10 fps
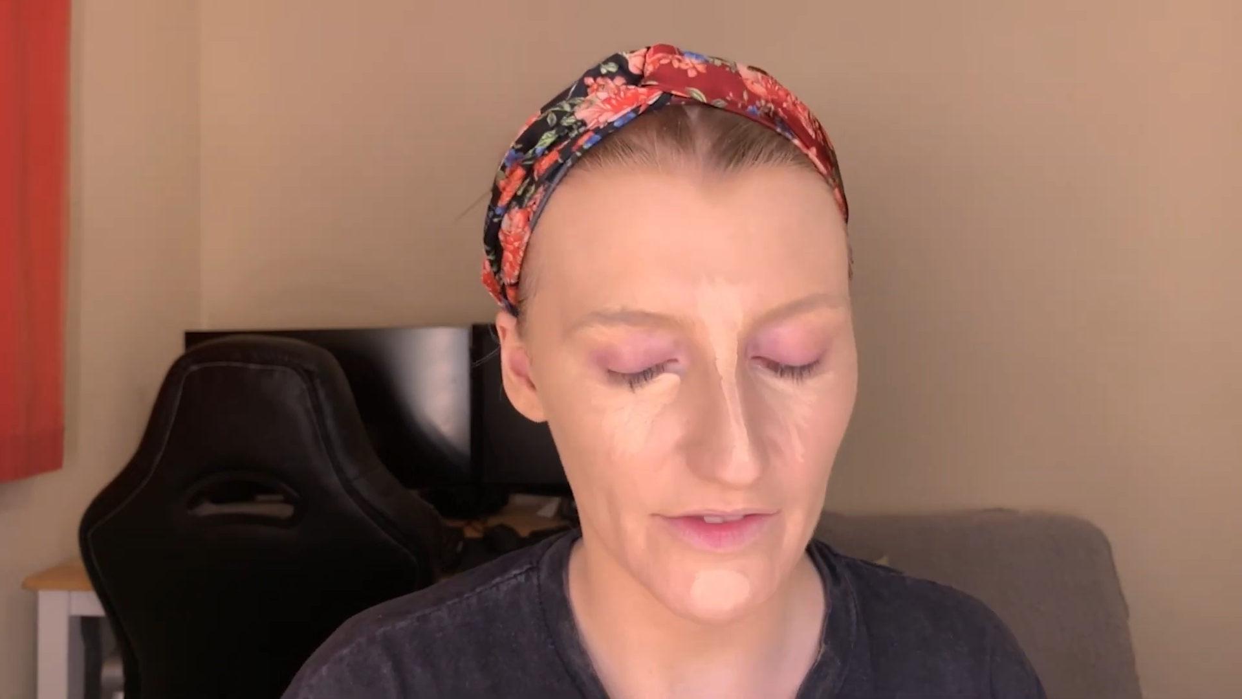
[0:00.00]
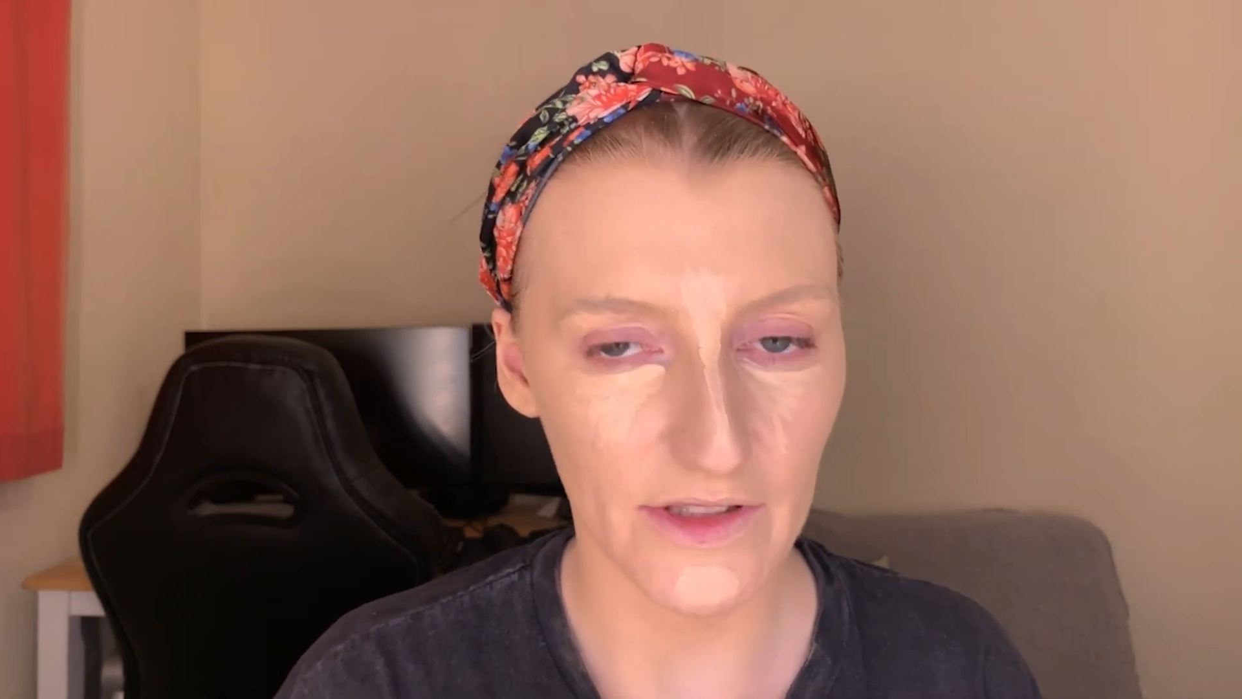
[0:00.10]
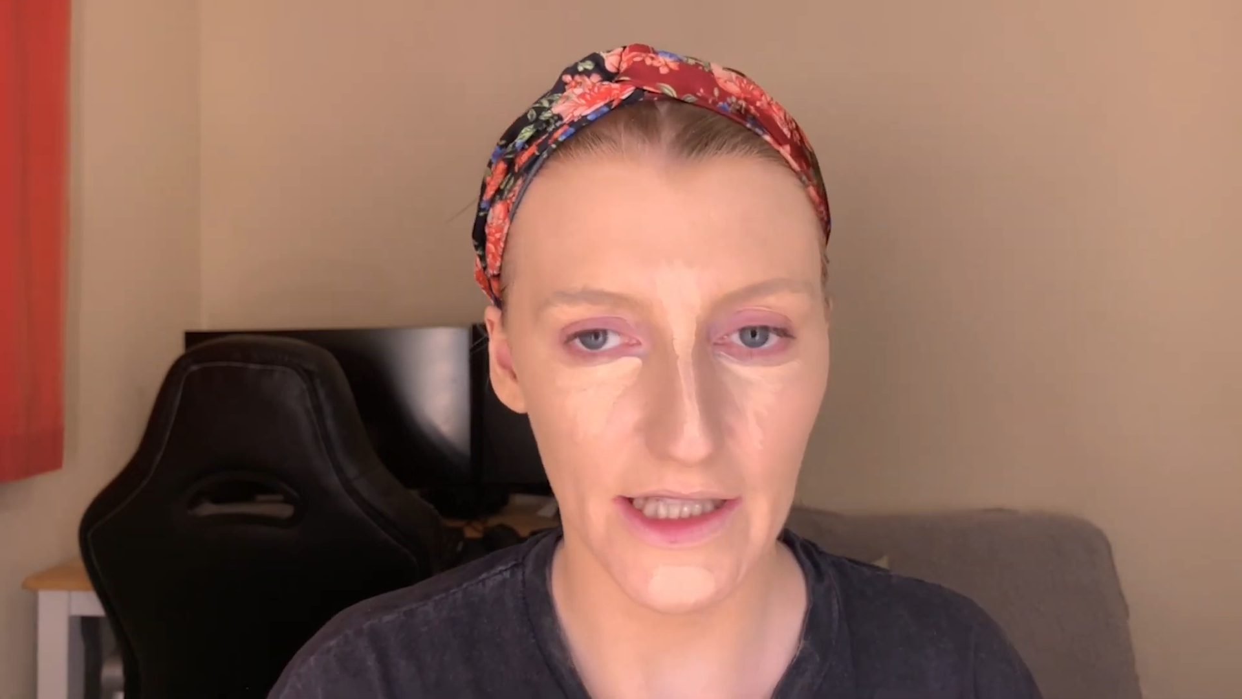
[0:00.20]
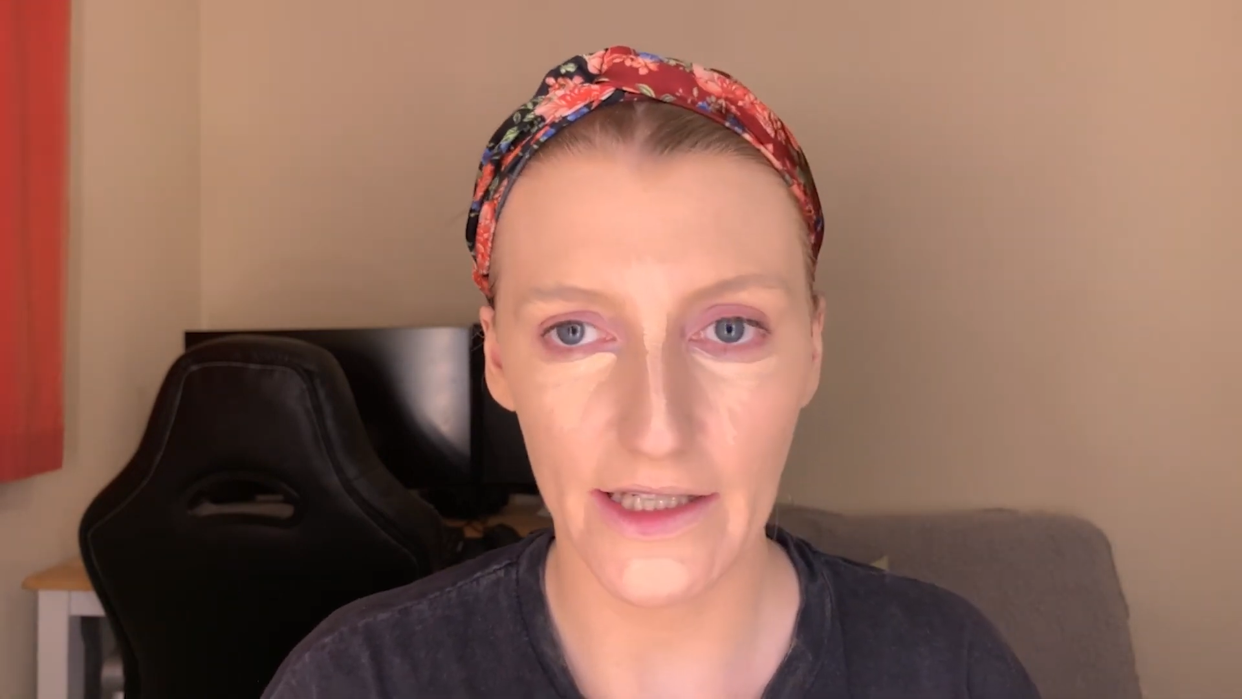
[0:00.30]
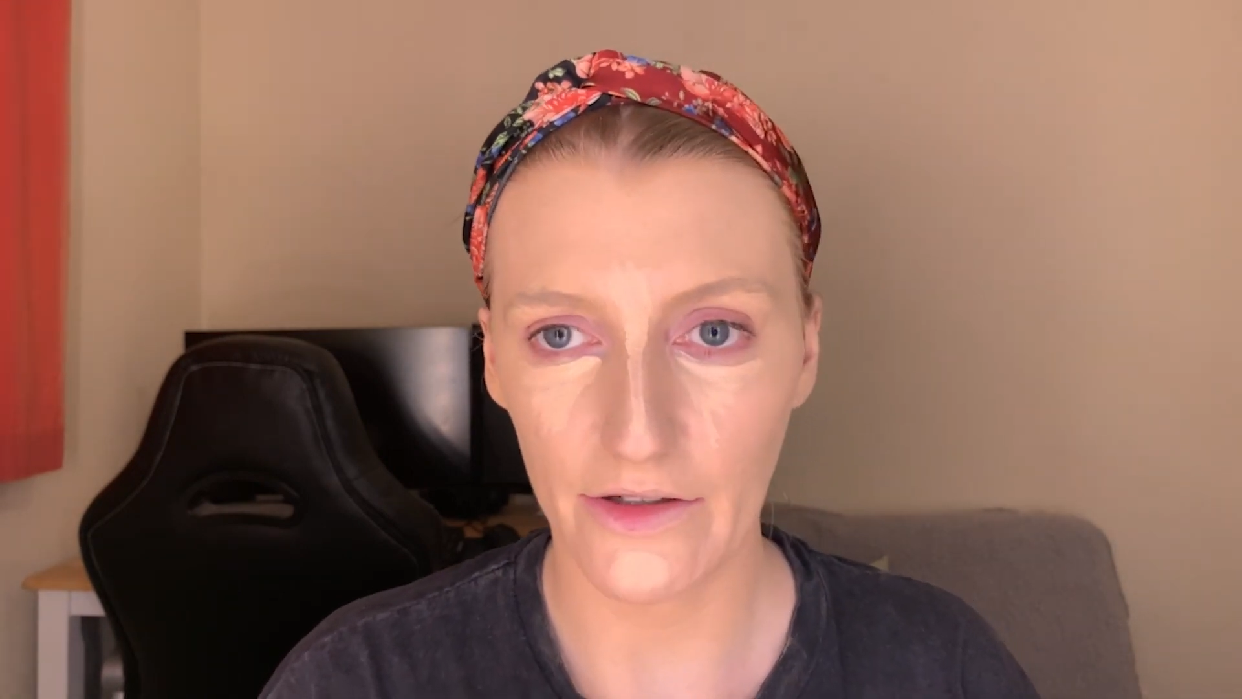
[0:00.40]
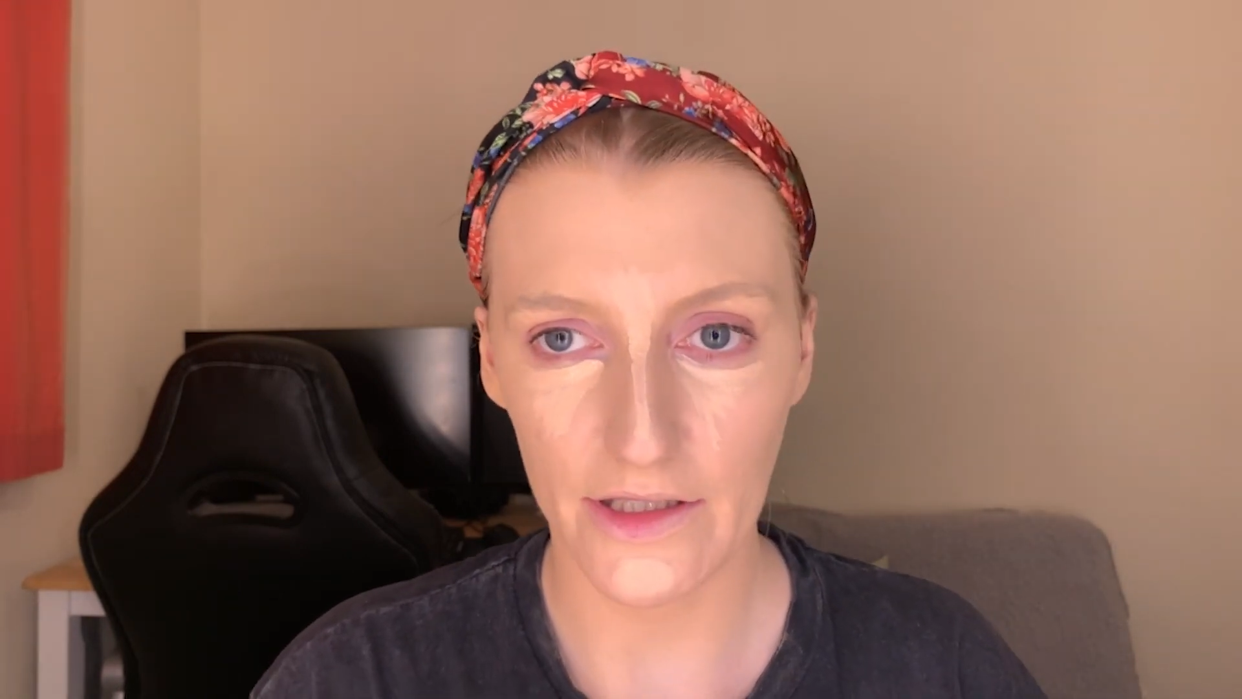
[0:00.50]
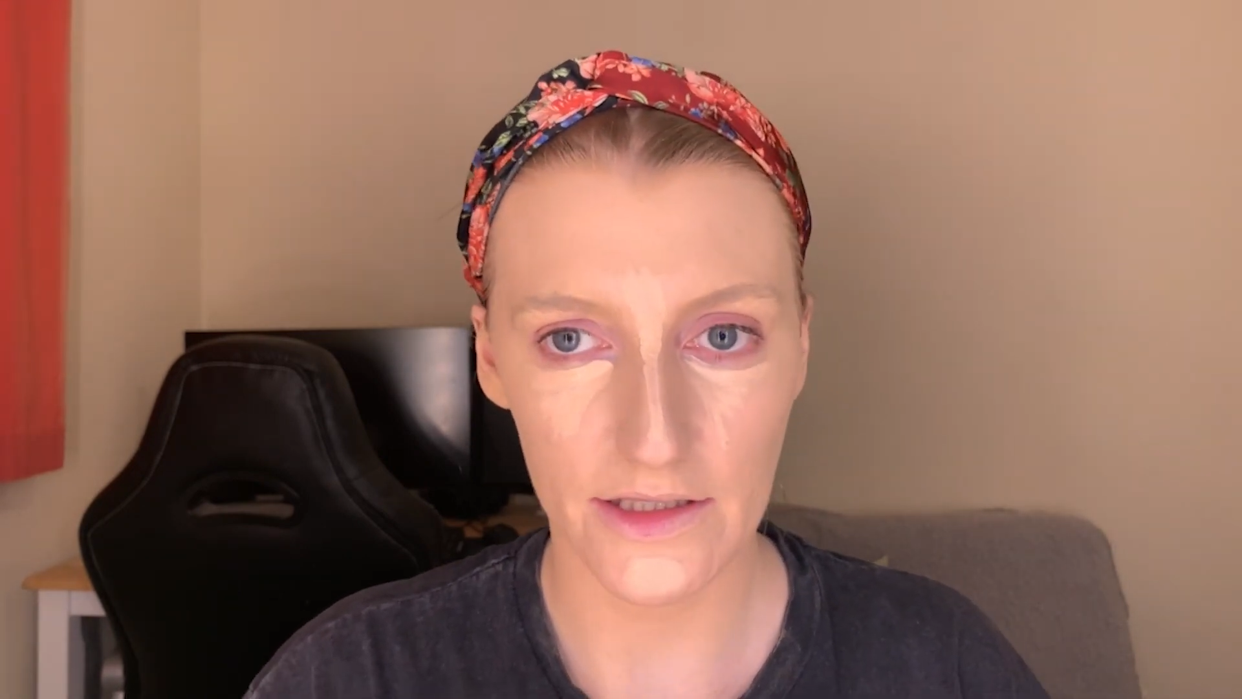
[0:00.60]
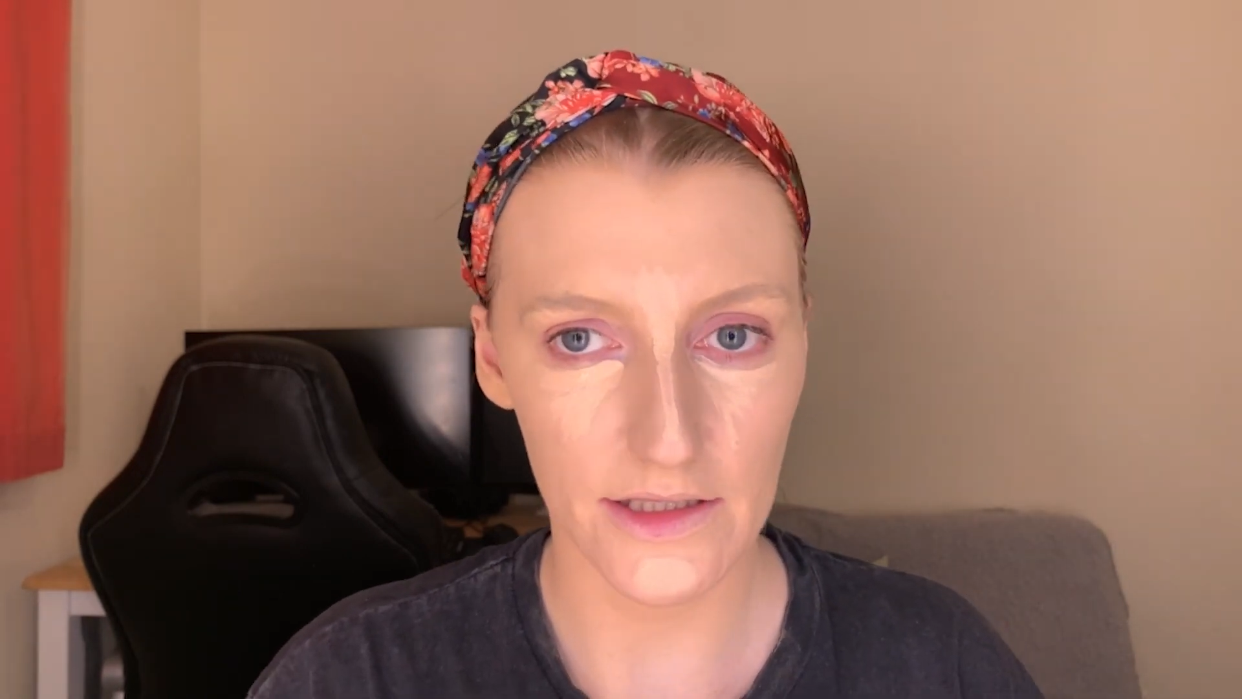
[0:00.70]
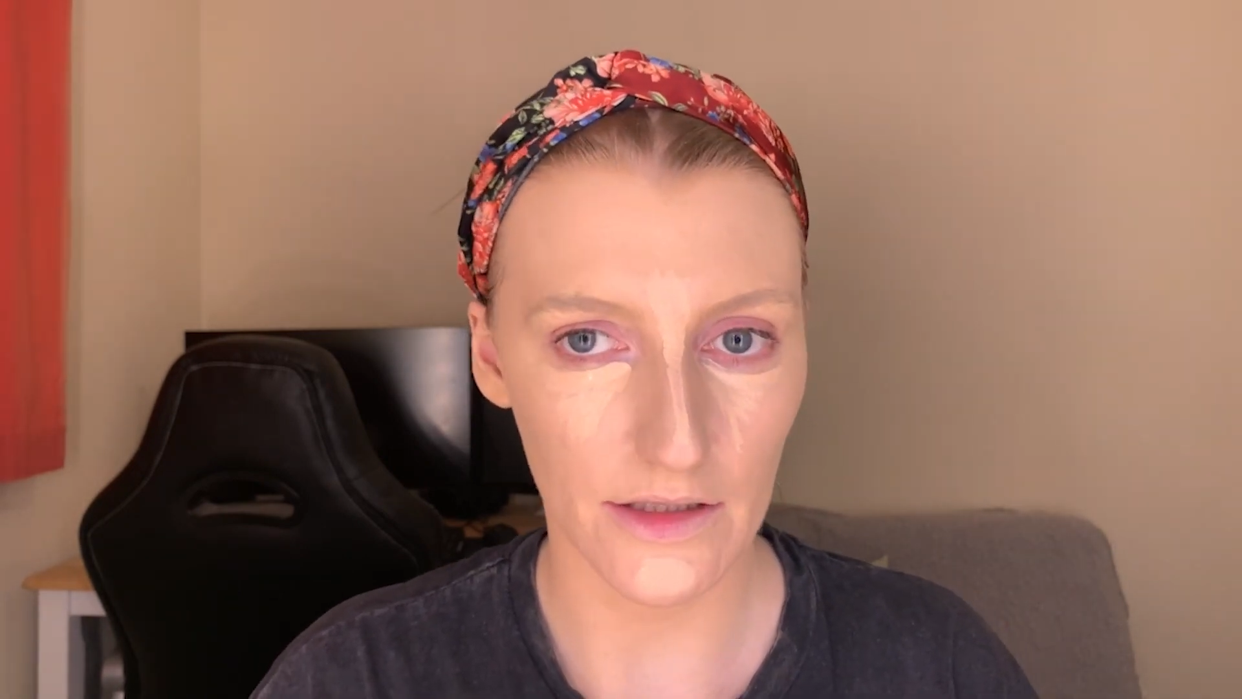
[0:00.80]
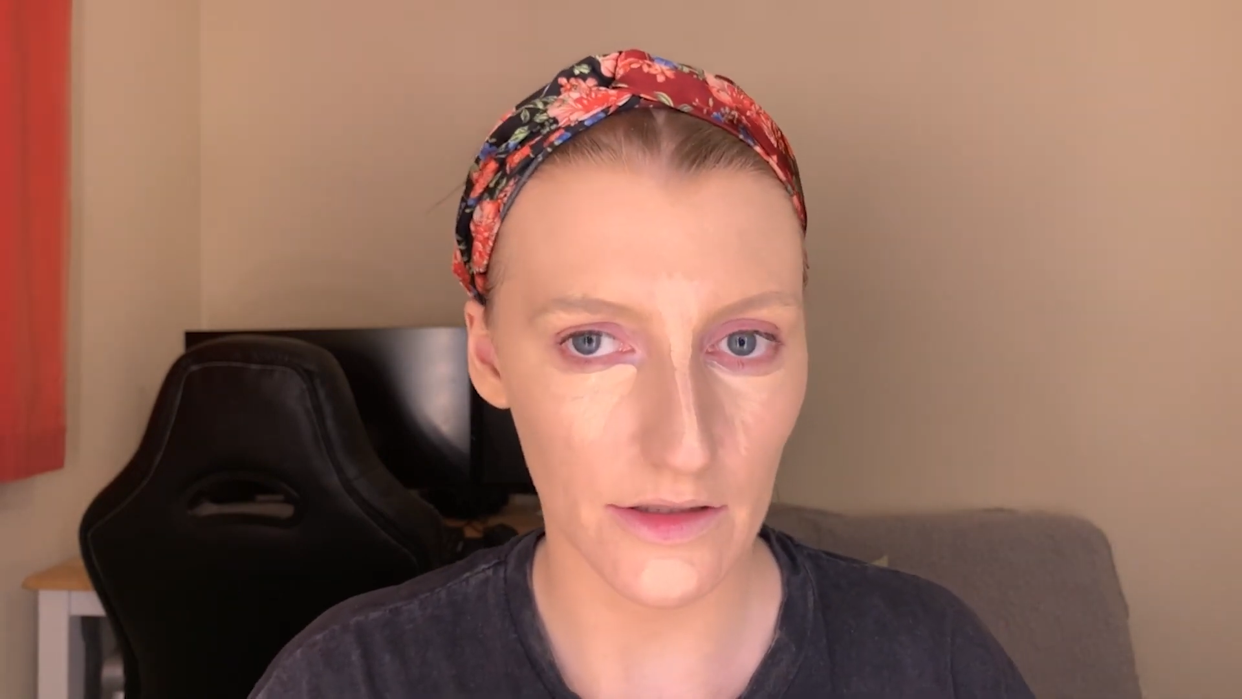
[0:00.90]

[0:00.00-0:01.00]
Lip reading: lighter concealer